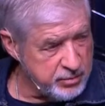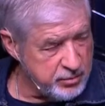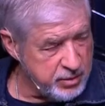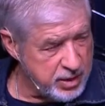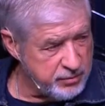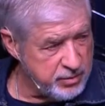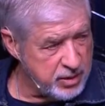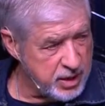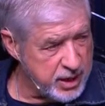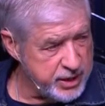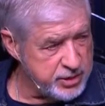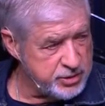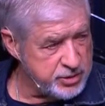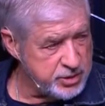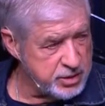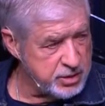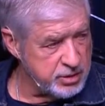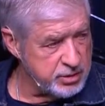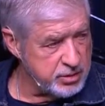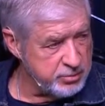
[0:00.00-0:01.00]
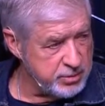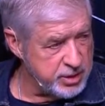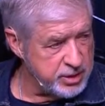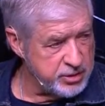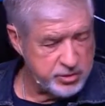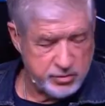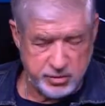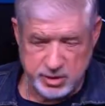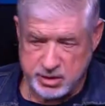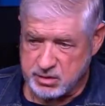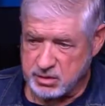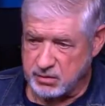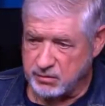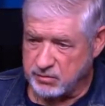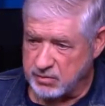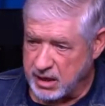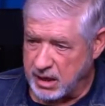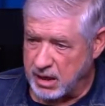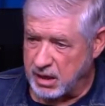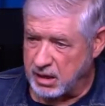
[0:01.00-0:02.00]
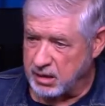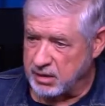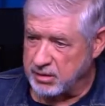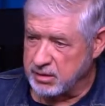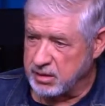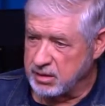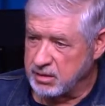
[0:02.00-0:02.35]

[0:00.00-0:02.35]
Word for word: revelation of the mysteries of God